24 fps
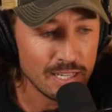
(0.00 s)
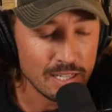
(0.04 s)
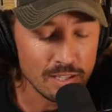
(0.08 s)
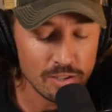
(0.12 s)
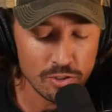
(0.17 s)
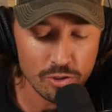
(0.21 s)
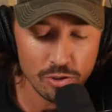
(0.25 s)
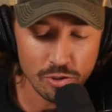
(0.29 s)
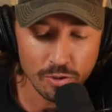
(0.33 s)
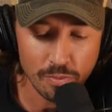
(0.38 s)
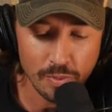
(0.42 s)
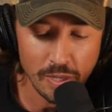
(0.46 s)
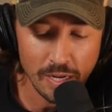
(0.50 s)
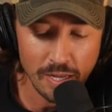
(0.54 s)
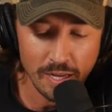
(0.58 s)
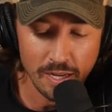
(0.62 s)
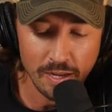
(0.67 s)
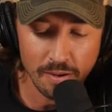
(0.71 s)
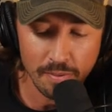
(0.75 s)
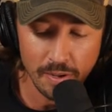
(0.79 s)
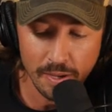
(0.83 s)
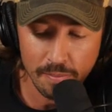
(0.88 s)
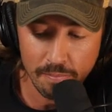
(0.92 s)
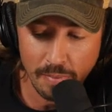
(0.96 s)
into, but
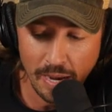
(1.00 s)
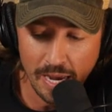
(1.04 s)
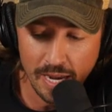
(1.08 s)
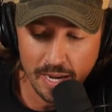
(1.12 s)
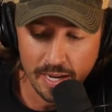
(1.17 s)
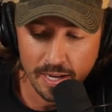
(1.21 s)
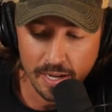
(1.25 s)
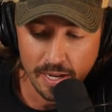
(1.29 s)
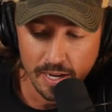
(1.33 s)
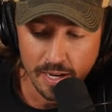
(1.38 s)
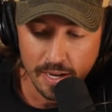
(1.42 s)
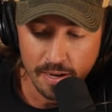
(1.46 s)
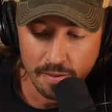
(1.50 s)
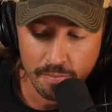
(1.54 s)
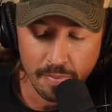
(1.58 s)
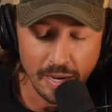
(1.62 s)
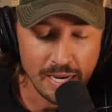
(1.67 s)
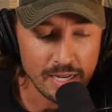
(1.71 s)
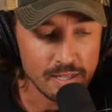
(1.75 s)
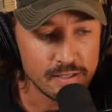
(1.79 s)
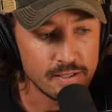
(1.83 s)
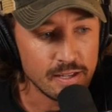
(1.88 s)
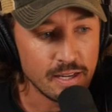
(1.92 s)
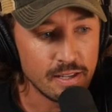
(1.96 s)
it, it may
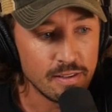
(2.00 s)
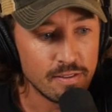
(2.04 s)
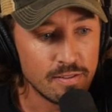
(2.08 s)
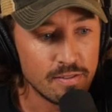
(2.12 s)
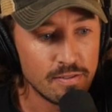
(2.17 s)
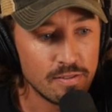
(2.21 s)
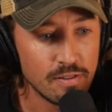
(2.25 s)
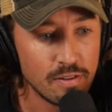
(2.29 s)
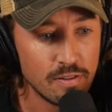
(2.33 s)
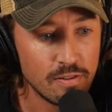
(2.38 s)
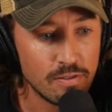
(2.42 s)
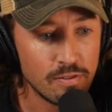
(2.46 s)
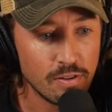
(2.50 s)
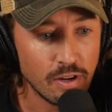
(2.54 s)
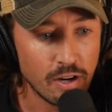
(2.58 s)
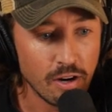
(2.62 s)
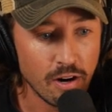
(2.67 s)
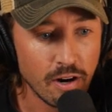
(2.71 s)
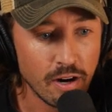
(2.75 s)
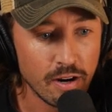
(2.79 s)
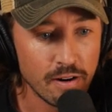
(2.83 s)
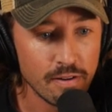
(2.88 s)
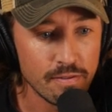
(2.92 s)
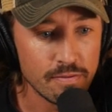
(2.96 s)
make sense to
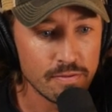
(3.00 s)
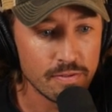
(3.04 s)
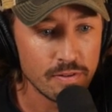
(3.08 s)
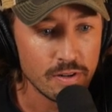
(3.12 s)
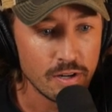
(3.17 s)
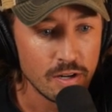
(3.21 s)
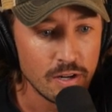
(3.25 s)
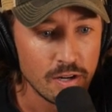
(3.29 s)
kind of